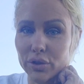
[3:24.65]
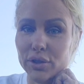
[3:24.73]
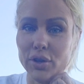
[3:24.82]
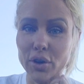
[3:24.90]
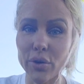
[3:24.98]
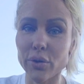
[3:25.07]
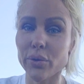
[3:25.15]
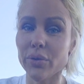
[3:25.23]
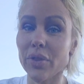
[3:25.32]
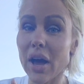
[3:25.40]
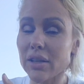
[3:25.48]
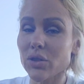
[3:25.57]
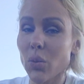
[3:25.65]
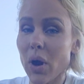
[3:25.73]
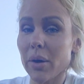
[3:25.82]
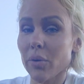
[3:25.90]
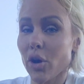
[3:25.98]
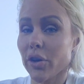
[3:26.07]
So that's why
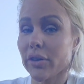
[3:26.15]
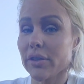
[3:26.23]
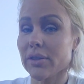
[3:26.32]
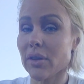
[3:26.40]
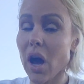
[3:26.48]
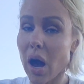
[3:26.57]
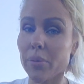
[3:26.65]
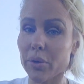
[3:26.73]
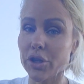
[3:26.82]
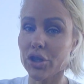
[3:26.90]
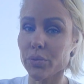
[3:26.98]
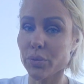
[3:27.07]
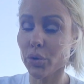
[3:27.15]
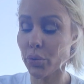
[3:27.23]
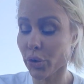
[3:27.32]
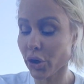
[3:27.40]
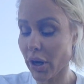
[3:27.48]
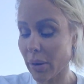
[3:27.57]
I'm calling this Operation
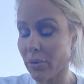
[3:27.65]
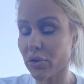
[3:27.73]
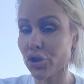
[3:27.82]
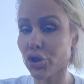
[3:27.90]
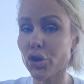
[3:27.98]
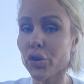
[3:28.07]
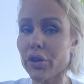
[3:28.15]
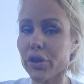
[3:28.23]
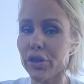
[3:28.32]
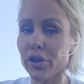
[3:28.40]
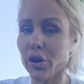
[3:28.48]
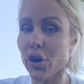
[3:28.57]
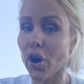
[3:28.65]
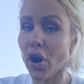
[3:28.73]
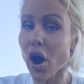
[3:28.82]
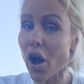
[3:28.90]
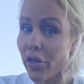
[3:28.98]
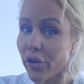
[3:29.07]
Bluebird. I'm sure that there
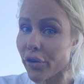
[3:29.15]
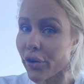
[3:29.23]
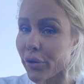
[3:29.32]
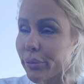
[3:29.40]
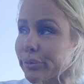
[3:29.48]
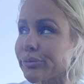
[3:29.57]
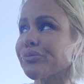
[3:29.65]
are other